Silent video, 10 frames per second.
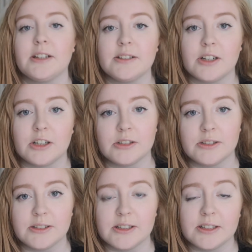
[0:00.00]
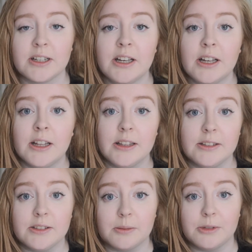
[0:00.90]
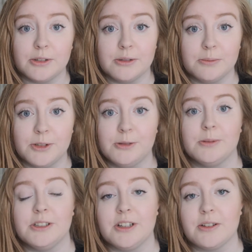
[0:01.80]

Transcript: characteristics, these come through in puberty.